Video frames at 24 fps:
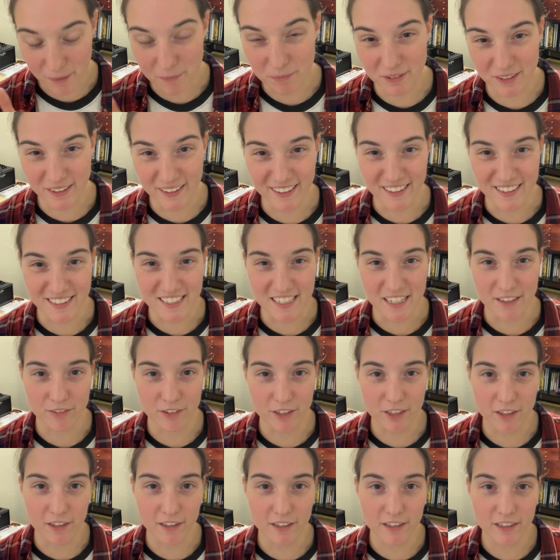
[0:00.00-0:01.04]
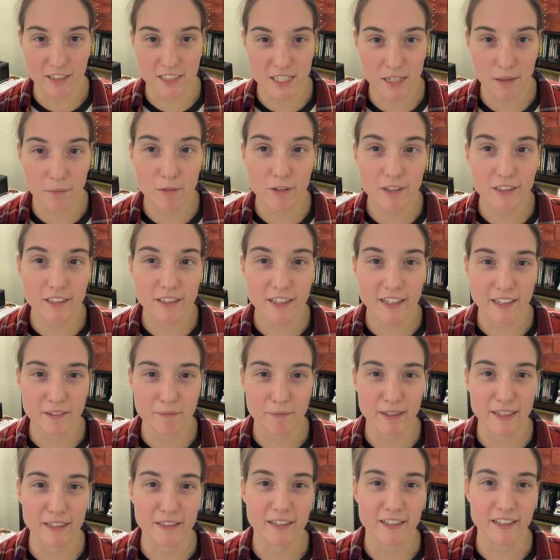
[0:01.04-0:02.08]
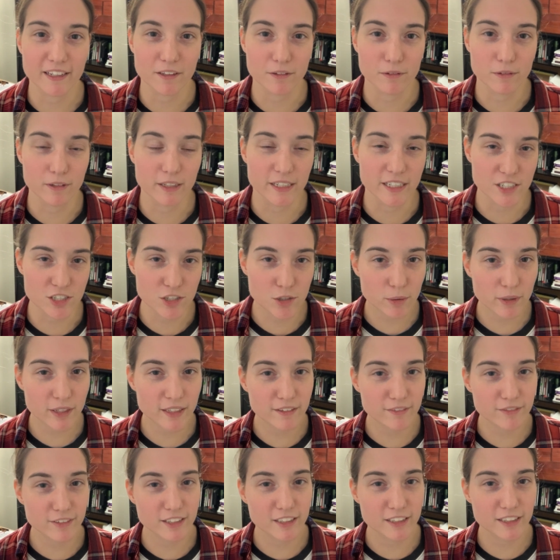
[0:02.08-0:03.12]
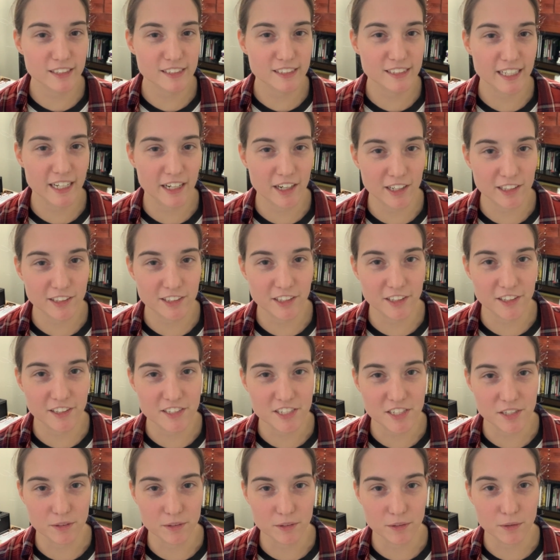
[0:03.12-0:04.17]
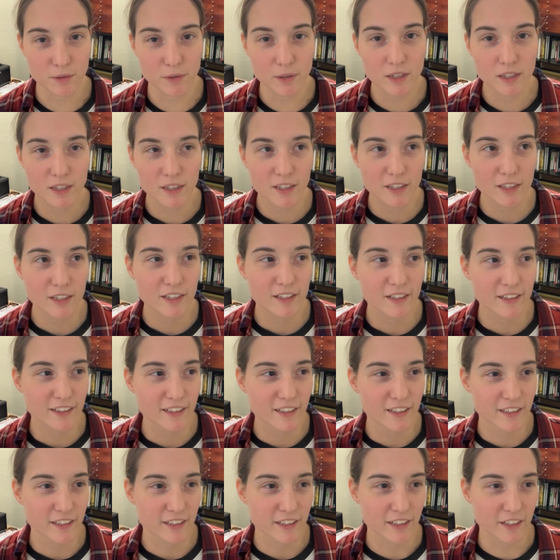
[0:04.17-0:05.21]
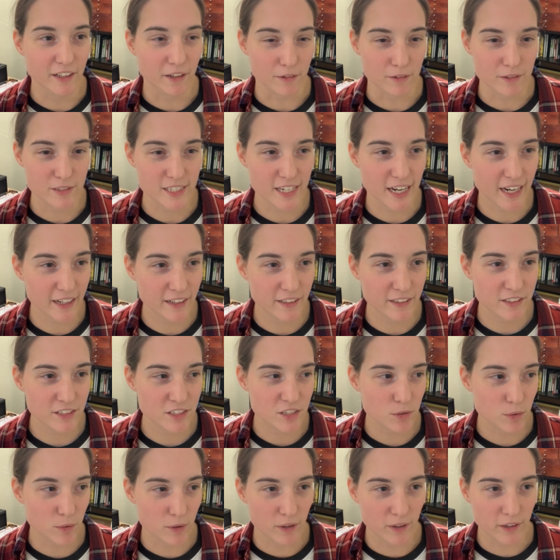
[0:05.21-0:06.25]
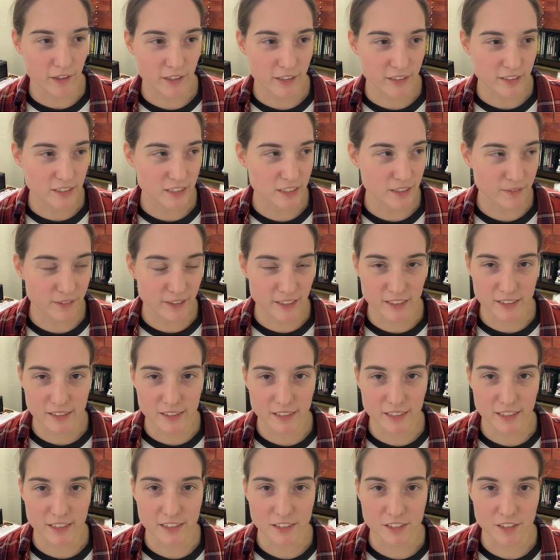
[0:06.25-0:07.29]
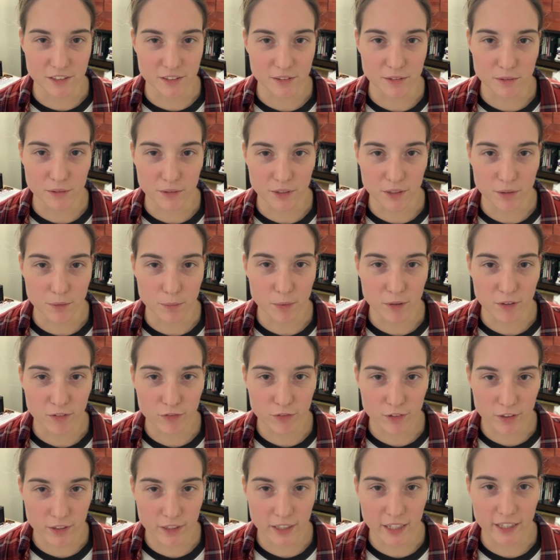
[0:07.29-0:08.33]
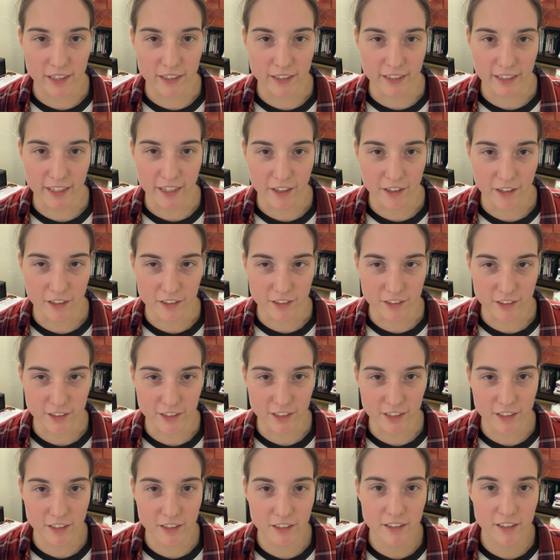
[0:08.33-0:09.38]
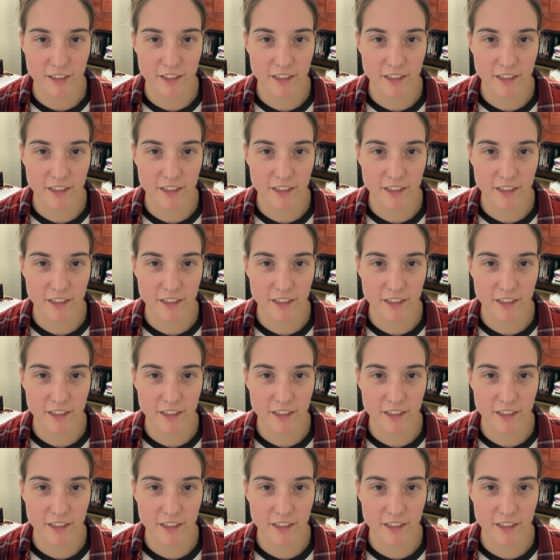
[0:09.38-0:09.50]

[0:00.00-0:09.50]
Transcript: please, if you're someone like me, like you enjoy the villainous characters, you know, tend toward deviousness, or you prefer that in a character,